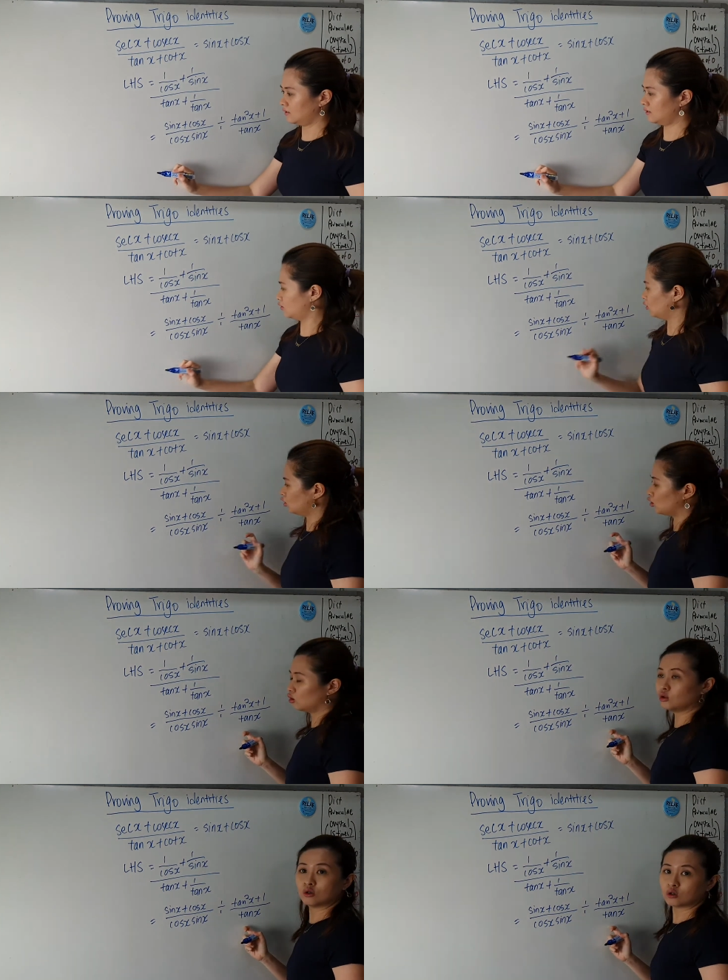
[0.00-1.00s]
Don't
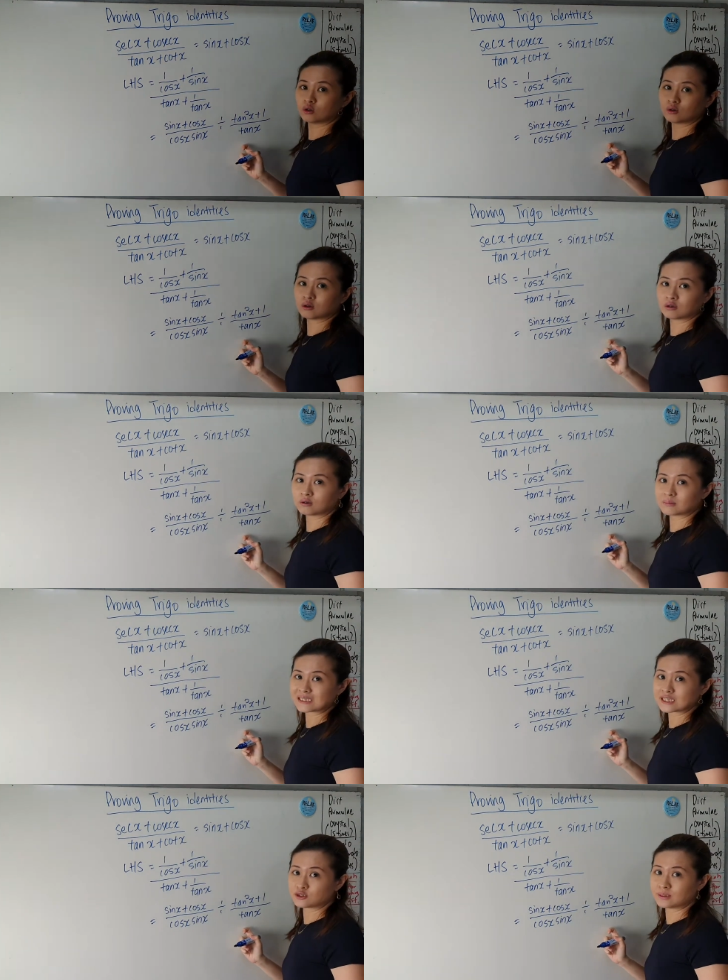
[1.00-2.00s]
know,
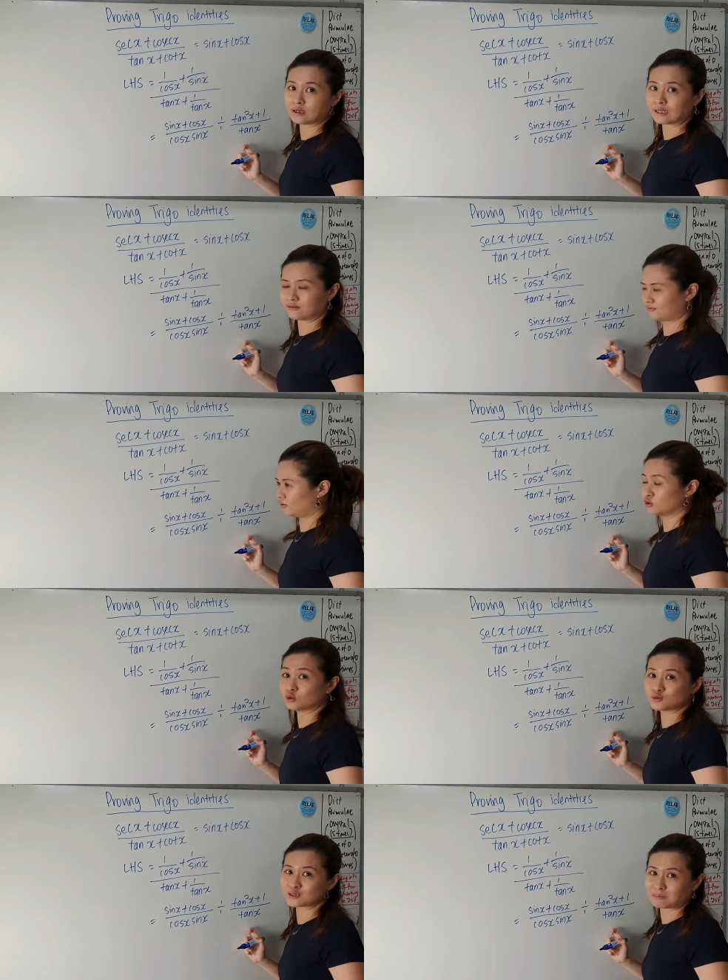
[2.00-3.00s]
message me for
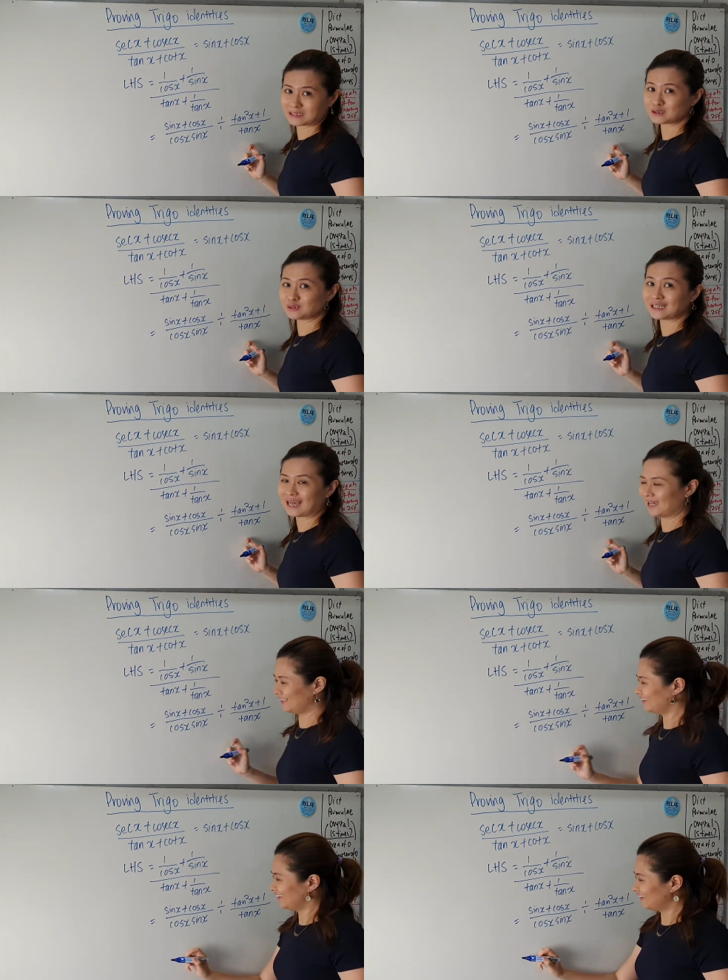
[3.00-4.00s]
those my student
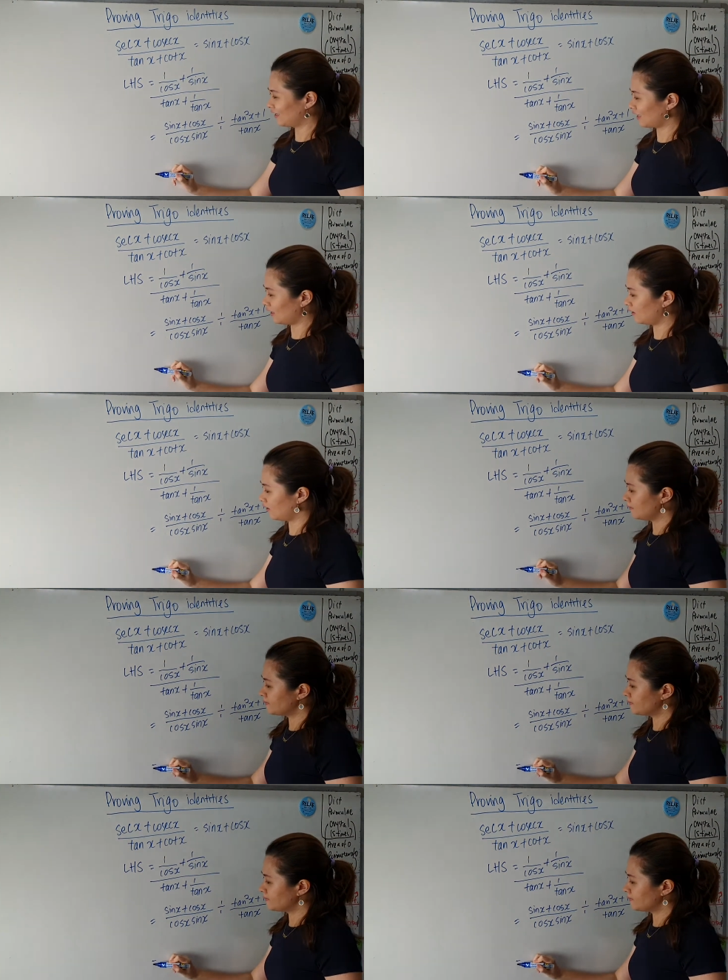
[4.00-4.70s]
okay.